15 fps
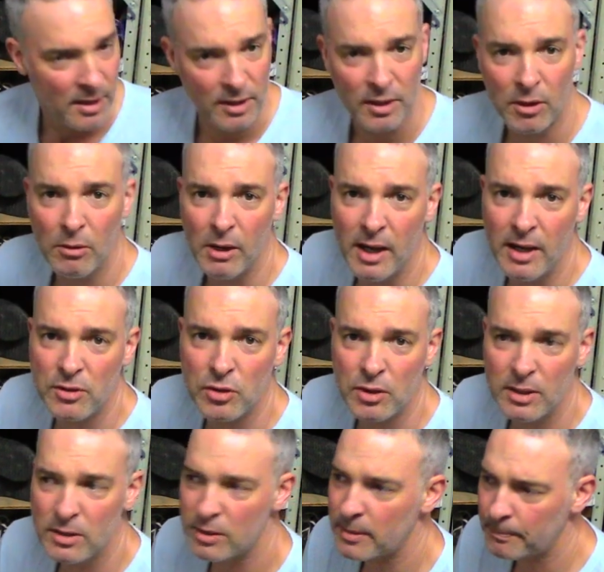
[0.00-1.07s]
The garage
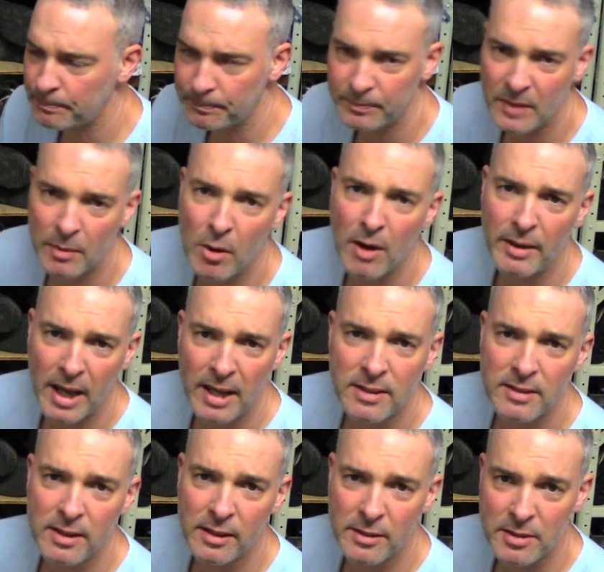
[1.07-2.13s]
is around eight
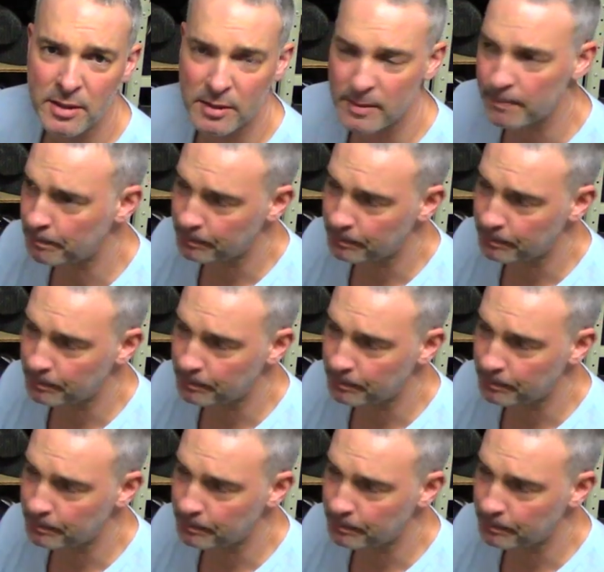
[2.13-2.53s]
Celsius.